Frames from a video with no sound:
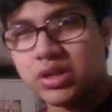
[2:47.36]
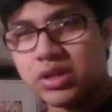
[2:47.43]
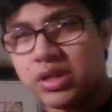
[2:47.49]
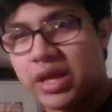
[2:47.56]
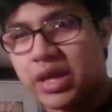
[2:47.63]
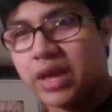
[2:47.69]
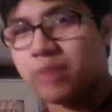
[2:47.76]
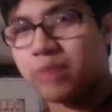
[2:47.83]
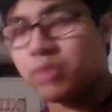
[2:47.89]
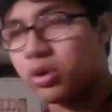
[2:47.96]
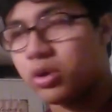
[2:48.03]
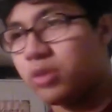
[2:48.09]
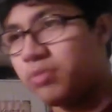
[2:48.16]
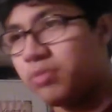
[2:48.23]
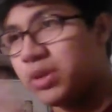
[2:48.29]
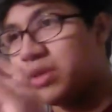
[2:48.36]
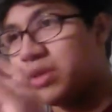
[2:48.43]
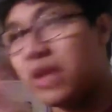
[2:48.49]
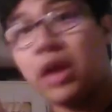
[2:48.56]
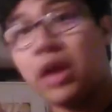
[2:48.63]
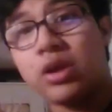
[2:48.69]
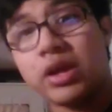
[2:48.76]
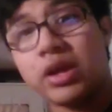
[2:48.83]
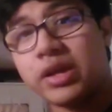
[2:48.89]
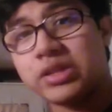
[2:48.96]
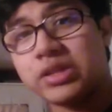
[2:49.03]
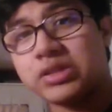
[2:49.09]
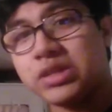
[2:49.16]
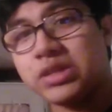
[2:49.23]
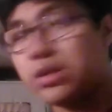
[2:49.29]
the end part, but the dialogue I
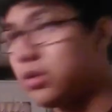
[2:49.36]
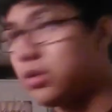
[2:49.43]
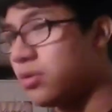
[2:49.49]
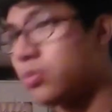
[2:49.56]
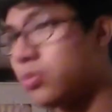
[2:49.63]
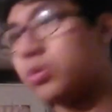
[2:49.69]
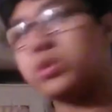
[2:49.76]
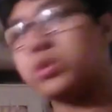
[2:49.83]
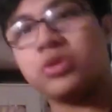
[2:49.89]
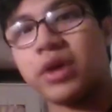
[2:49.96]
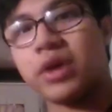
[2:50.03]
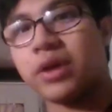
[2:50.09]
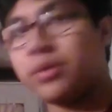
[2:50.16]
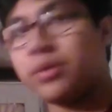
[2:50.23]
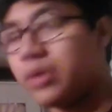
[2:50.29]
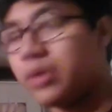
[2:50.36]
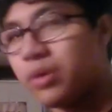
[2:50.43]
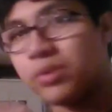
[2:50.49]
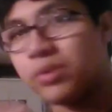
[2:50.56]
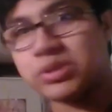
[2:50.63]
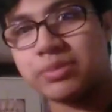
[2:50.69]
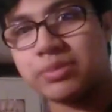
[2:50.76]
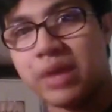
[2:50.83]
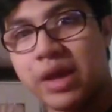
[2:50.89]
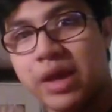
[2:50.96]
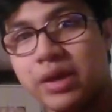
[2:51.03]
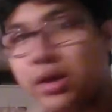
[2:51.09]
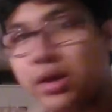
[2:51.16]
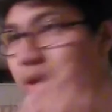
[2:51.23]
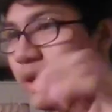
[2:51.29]
did see was okay. Wasn't
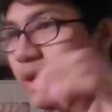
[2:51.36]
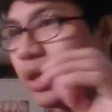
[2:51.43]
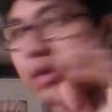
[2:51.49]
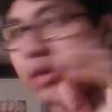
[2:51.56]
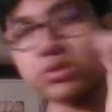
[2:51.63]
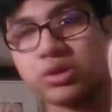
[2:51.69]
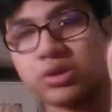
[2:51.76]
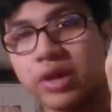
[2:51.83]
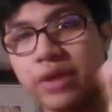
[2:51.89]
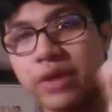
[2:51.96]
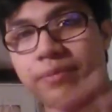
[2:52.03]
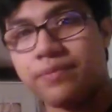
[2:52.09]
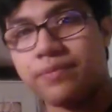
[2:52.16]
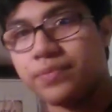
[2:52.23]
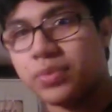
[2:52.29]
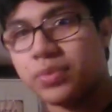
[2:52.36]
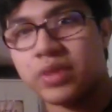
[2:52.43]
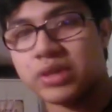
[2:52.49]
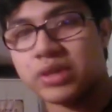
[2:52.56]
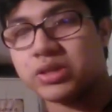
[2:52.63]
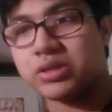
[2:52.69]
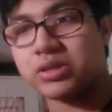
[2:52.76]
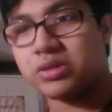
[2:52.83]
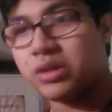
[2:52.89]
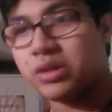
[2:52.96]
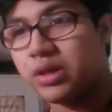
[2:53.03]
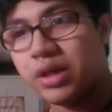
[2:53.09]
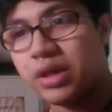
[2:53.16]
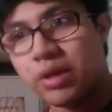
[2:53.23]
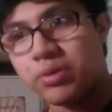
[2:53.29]
bad. It was okay. That's all
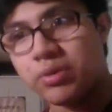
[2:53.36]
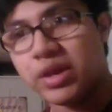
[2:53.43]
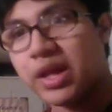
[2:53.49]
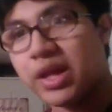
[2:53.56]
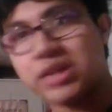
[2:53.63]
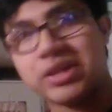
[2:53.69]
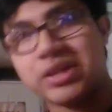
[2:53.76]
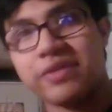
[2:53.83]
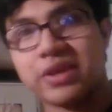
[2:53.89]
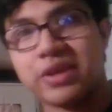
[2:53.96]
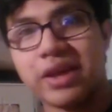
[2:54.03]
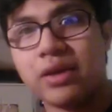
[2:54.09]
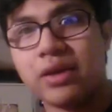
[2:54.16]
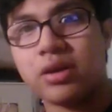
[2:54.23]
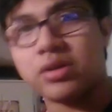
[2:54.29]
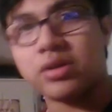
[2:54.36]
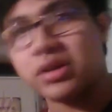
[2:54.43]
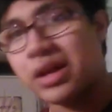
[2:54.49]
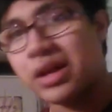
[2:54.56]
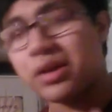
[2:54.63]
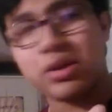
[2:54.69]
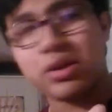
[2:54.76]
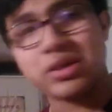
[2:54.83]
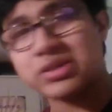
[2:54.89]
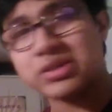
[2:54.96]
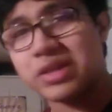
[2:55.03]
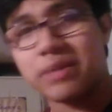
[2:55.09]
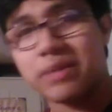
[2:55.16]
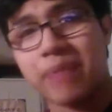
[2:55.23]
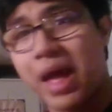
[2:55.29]
I really gotta say for the dialogue. The dialogue is
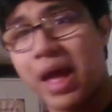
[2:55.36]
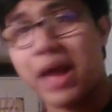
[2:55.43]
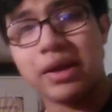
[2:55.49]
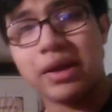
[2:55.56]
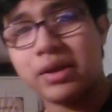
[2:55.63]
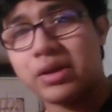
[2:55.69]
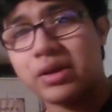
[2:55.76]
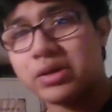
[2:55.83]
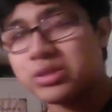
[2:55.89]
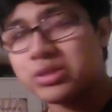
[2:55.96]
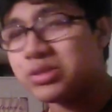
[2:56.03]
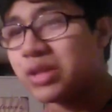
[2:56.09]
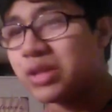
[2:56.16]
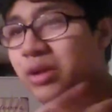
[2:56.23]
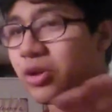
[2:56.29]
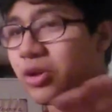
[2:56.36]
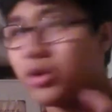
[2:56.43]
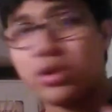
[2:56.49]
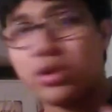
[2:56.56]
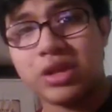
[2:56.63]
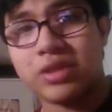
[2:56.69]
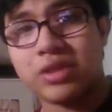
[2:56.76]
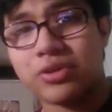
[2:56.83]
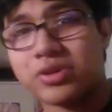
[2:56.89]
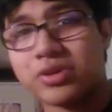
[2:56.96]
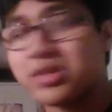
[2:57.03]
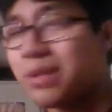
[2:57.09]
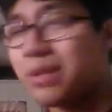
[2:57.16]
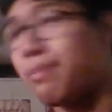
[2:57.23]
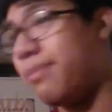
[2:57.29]
not bad. It's not good either.
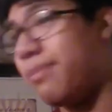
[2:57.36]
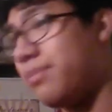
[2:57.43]
It's not